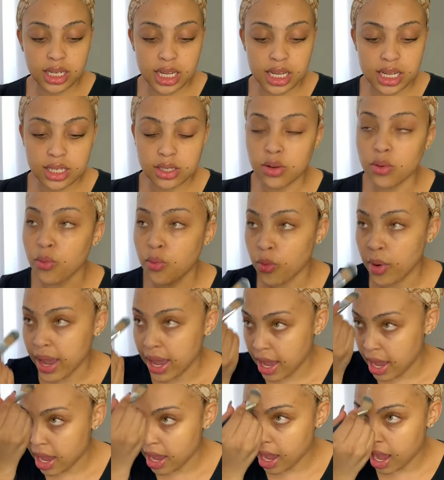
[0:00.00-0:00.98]
is
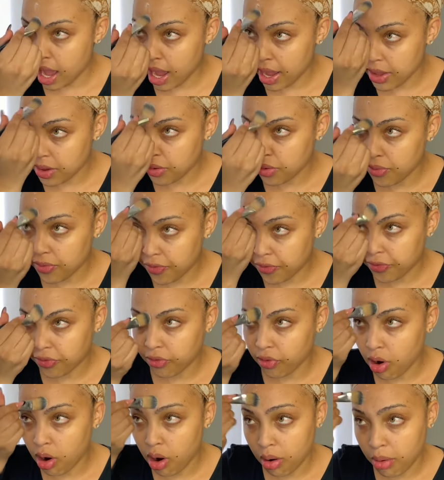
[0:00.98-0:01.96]
where are you
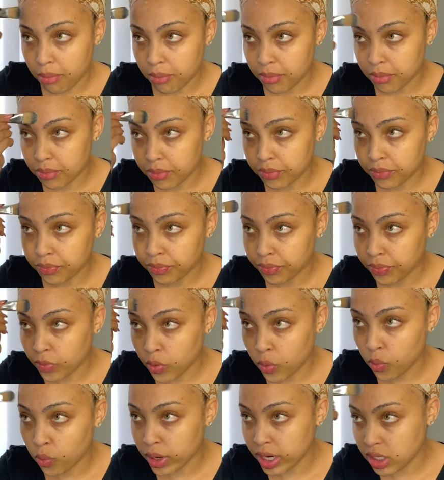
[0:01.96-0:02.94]
from?
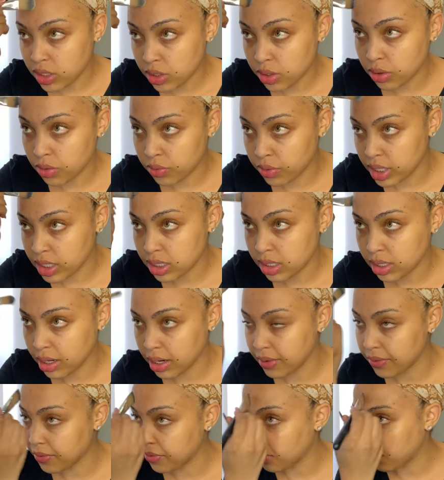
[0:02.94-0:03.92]
Where do you
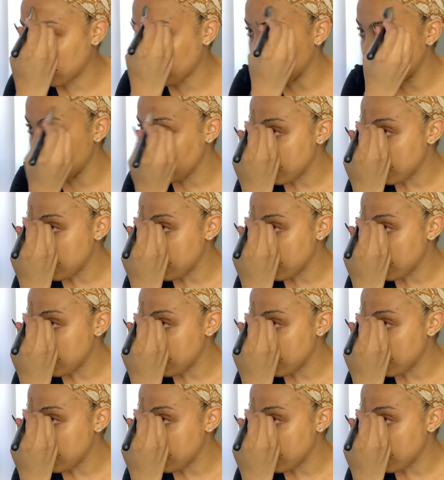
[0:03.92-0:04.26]
originate from?